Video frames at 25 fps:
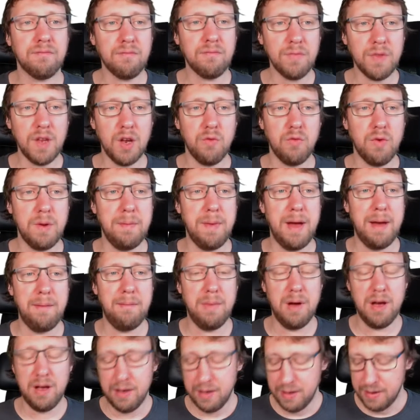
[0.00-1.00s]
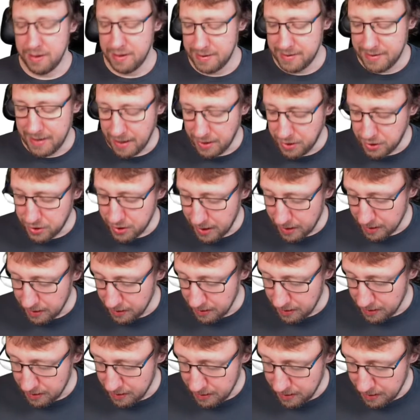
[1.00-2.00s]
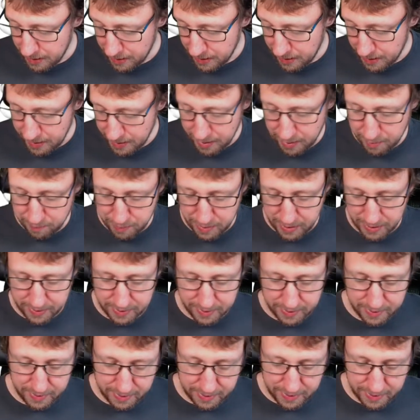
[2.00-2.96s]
Remember, the Z channel, a bit